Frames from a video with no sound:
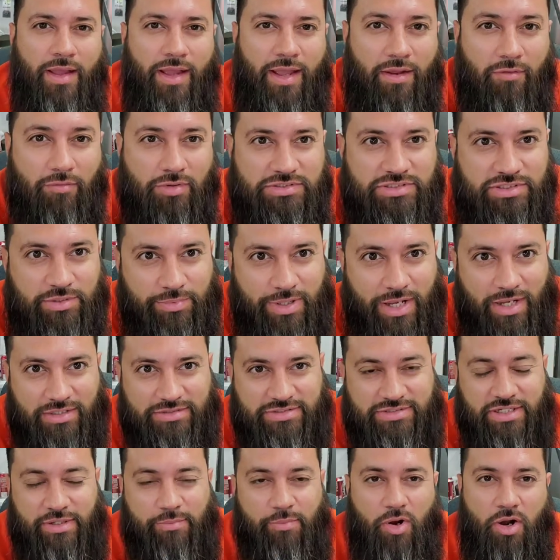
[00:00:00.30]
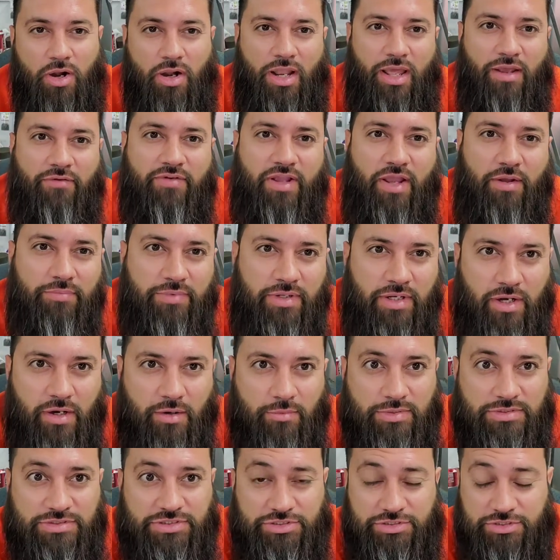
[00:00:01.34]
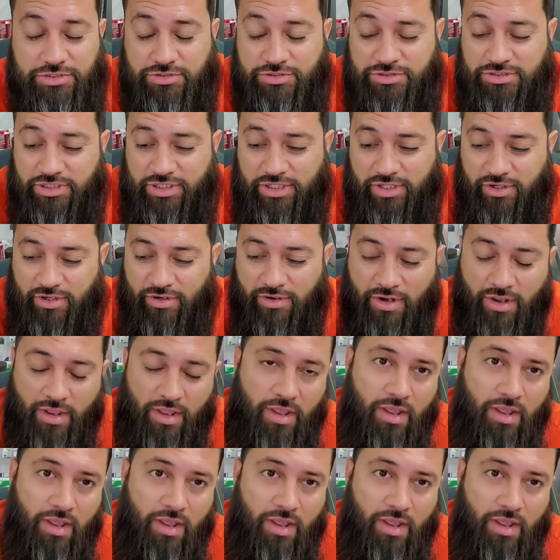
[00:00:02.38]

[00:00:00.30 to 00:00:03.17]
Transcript: Hey, what's up, guys? Team Hard Life Captain Alberto Zertuche here.